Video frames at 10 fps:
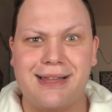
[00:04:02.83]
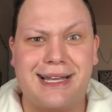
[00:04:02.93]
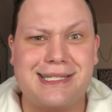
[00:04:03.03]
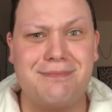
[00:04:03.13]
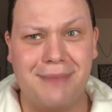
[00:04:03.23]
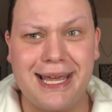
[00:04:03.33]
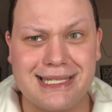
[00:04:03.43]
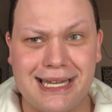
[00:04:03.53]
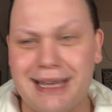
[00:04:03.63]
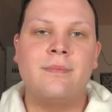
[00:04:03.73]
Like, it's
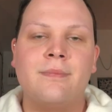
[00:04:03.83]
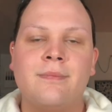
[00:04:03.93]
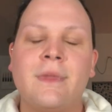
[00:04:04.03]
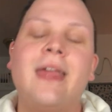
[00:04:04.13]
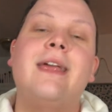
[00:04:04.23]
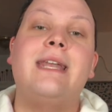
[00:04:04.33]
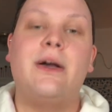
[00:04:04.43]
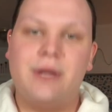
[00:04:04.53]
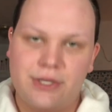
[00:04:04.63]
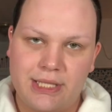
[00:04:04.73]
amazing.
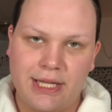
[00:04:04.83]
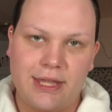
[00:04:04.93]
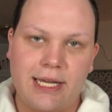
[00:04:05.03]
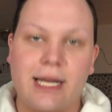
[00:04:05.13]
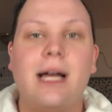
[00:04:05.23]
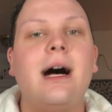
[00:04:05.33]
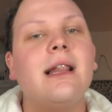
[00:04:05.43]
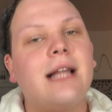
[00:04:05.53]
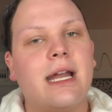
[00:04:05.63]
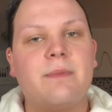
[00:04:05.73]
Now, here's the thing
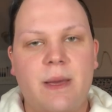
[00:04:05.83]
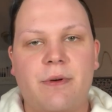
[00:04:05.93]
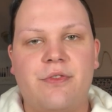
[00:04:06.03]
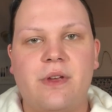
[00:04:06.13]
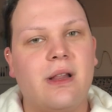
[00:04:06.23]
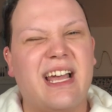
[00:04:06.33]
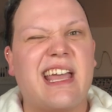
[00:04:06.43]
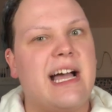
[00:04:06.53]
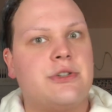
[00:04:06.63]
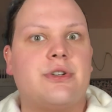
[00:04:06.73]
a lot of people feel
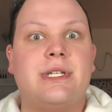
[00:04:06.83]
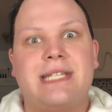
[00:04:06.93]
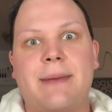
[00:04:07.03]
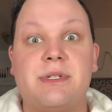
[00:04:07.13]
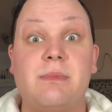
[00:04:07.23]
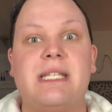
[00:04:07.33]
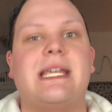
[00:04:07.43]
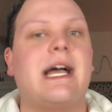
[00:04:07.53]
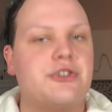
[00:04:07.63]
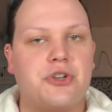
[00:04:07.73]
like extra steps
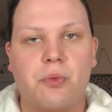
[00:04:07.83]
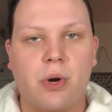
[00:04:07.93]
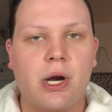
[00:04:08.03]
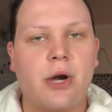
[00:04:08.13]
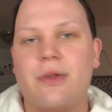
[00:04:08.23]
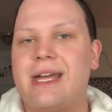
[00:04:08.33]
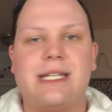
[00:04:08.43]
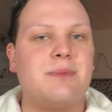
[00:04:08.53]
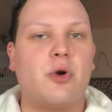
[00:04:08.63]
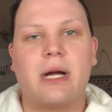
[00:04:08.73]
means extra work or that
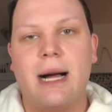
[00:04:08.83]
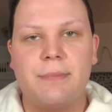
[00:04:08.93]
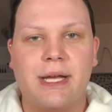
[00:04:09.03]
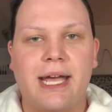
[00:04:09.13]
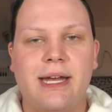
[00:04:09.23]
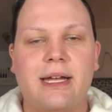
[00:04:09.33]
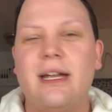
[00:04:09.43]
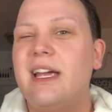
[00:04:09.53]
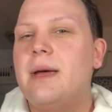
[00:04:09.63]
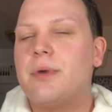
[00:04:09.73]
it's more complicated,
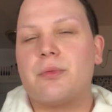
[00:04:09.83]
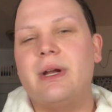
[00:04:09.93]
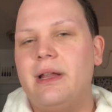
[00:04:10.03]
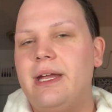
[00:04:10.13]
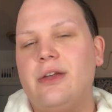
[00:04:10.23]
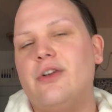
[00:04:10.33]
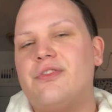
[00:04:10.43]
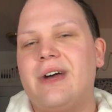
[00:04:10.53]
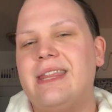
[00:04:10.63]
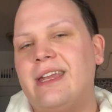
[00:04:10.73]
but really, you'll
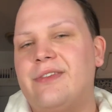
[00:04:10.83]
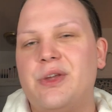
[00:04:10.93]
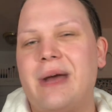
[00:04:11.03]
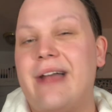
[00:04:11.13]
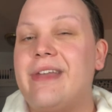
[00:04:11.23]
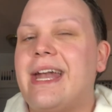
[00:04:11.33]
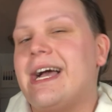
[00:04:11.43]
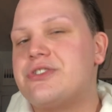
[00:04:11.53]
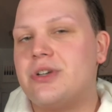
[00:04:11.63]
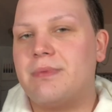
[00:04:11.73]
find that if you add that
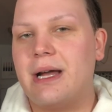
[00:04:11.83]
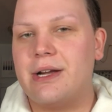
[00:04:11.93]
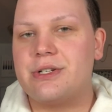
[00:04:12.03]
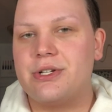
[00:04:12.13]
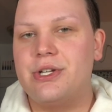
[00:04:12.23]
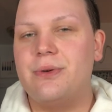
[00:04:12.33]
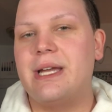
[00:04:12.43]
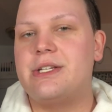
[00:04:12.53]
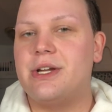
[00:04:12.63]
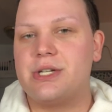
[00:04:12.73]
extra product or two
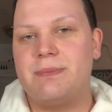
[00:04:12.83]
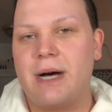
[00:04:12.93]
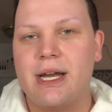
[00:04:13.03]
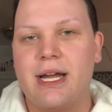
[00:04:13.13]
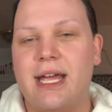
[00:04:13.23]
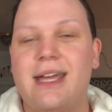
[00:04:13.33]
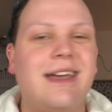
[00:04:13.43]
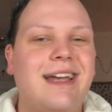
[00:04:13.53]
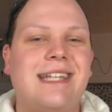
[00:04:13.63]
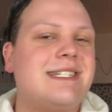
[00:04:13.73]
into your spa night,
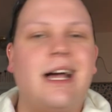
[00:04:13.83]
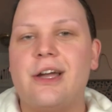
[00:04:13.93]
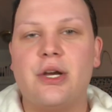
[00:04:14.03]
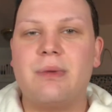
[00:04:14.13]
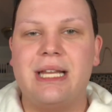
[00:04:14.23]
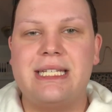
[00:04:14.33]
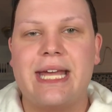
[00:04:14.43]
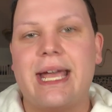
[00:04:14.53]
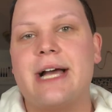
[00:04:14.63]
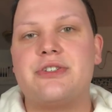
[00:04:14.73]
it's not gonna really
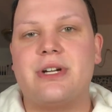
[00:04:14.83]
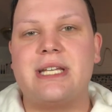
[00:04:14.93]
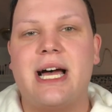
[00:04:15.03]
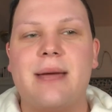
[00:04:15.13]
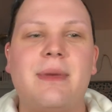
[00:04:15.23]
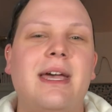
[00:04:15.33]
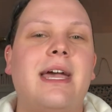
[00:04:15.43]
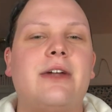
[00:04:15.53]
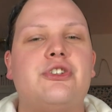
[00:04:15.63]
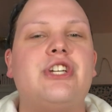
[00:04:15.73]
take extra time.
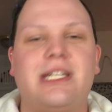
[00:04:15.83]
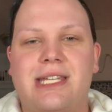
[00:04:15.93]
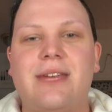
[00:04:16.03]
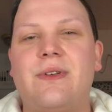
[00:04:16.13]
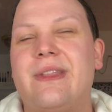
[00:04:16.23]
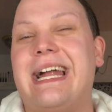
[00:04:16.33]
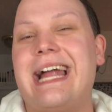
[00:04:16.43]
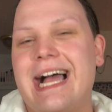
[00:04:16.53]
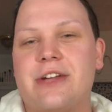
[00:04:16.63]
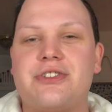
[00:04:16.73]
It'll just give you that
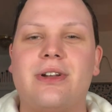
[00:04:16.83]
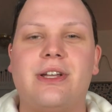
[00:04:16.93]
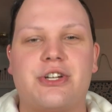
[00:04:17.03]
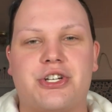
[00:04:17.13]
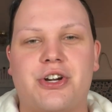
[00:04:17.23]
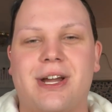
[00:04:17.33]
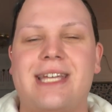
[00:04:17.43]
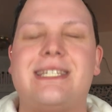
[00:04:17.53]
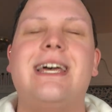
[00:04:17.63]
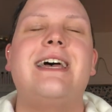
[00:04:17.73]
extra
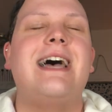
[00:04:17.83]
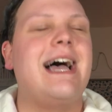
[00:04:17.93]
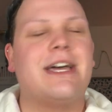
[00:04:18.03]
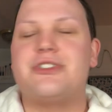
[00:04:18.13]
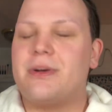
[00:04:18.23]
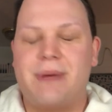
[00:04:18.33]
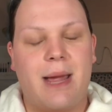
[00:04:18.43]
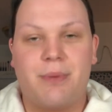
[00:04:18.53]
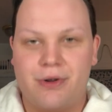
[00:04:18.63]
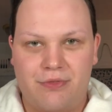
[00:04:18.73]
luxurious, extra
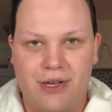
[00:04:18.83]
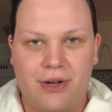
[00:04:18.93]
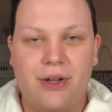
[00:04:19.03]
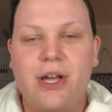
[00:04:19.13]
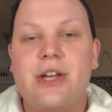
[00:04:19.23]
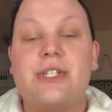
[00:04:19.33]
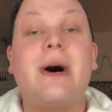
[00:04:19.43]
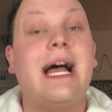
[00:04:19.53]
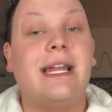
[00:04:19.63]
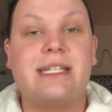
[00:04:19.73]
pampered feel. So
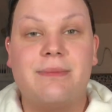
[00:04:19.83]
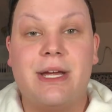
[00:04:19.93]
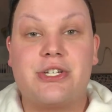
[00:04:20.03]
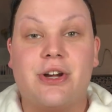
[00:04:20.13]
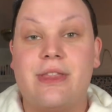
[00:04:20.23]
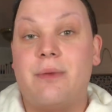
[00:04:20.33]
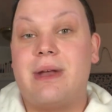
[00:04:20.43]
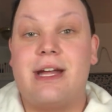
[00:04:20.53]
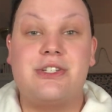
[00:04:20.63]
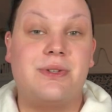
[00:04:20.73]
I like to make sure that
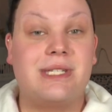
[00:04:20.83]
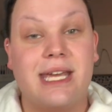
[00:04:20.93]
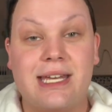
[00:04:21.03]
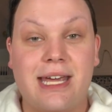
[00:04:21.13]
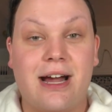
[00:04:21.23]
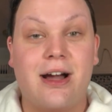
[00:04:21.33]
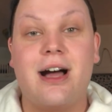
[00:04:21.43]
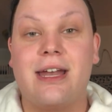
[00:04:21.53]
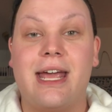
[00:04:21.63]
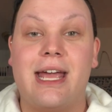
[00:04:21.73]
when I do skincare
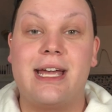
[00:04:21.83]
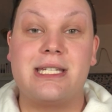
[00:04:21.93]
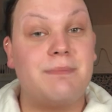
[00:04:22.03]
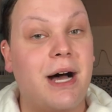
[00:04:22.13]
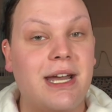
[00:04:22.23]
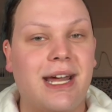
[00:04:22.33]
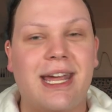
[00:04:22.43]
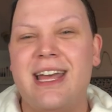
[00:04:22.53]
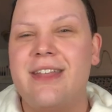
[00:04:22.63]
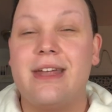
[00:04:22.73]
on a spa
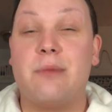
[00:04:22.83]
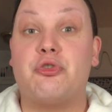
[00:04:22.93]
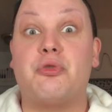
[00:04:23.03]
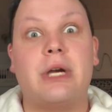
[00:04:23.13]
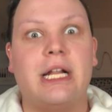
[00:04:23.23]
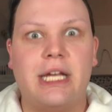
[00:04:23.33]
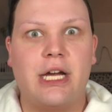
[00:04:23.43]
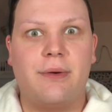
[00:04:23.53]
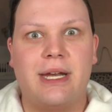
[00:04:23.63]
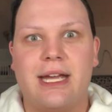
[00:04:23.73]
night that I'm really
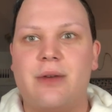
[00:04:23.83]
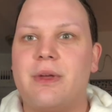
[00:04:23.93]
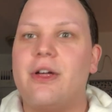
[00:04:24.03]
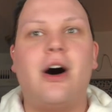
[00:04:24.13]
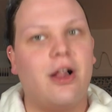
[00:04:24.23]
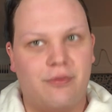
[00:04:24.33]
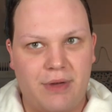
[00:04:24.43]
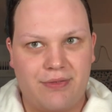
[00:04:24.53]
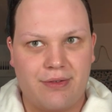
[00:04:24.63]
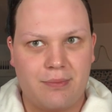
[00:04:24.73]
going in with all of
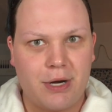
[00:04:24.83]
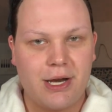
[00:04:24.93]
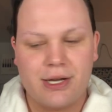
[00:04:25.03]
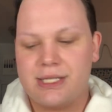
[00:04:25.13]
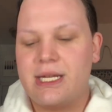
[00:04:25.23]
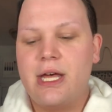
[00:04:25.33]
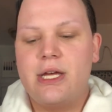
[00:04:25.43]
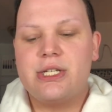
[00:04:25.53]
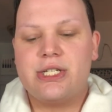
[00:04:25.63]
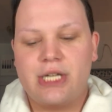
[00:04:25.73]
my favorite products.
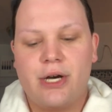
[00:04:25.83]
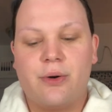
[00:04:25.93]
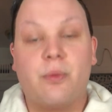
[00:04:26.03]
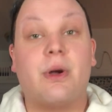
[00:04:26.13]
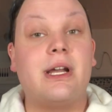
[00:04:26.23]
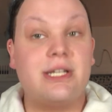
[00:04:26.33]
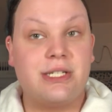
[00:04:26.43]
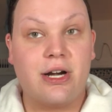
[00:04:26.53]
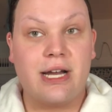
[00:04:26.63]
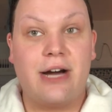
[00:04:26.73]
So we're gonna
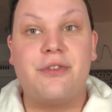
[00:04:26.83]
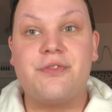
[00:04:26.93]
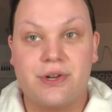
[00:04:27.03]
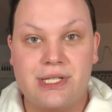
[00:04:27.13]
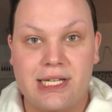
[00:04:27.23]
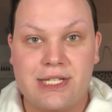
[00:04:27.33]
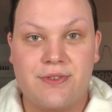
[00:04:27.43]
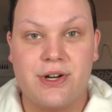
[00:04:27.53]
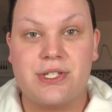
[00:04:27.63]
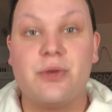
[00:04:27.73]
start out first things
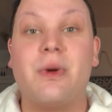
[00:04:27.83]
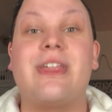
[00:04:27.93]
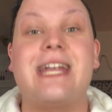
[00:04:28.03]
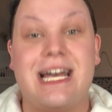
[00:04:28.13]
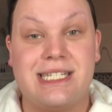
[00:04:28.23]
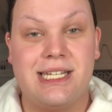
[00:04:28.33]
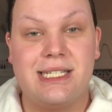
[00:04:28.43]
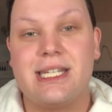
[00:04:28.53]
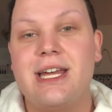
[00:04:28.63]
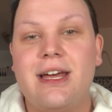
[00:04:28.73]
first with an
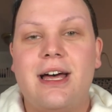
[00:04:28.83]
essence.